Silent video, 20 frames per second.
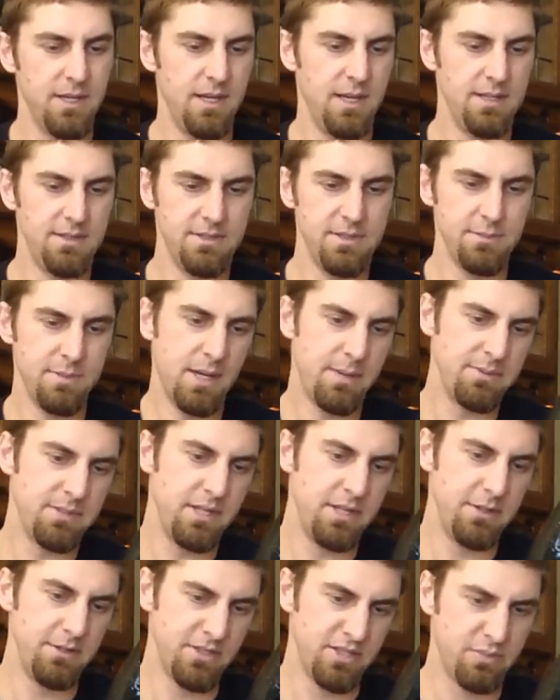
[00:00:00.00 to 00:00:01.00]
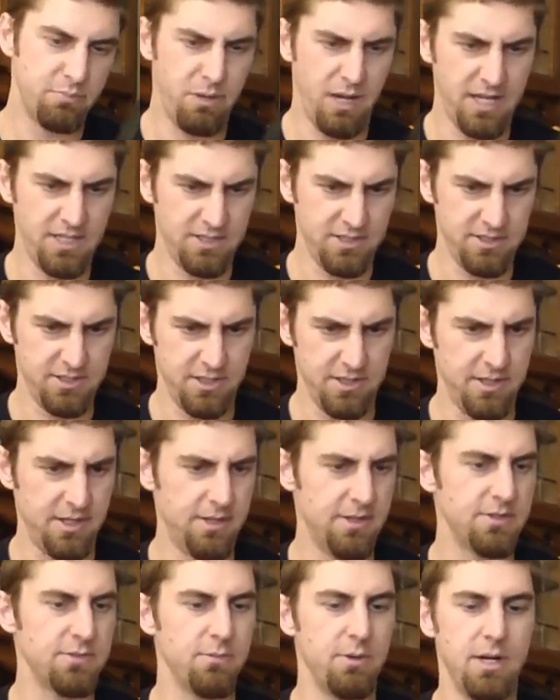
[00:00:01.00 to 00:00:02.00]
And sometimes they use spices in
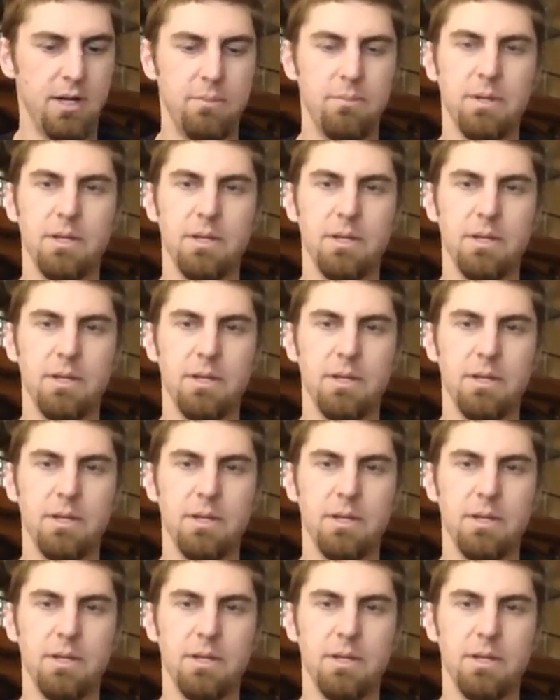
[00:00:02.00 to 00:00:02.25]
there as well.